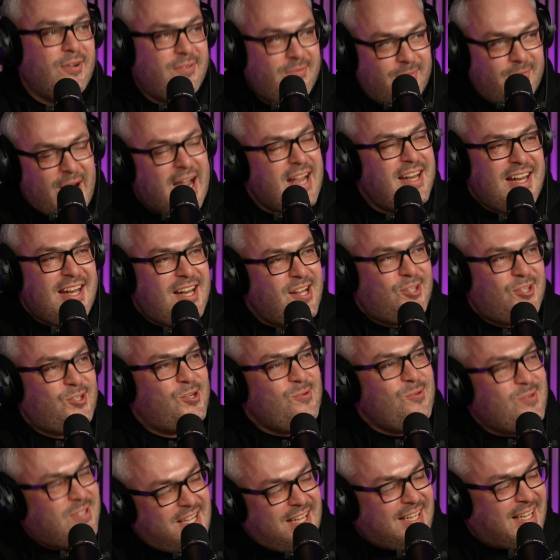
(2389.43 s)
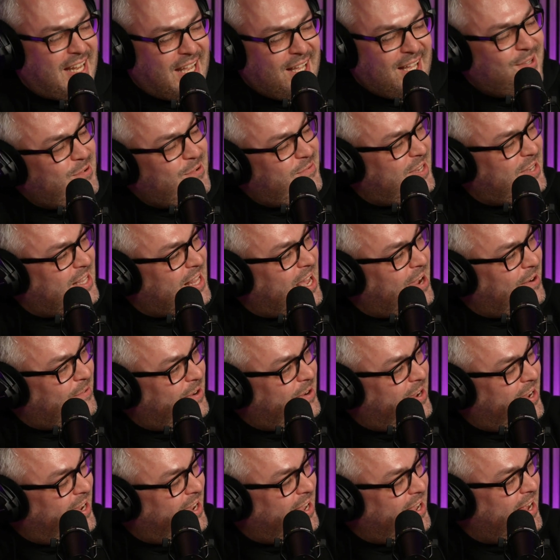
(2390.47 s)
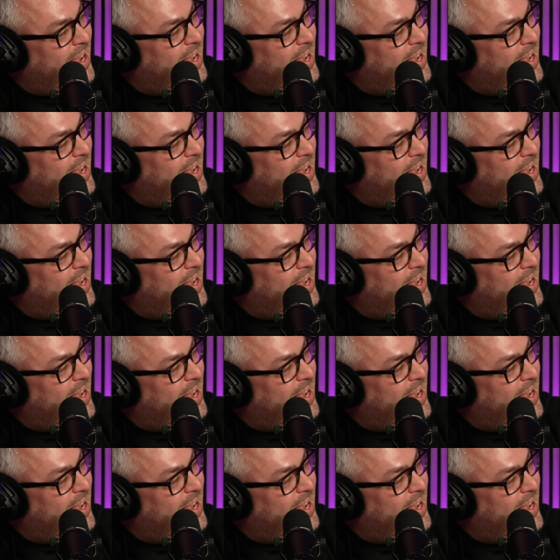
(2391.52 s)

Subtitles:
why did I choose to deal with it that way?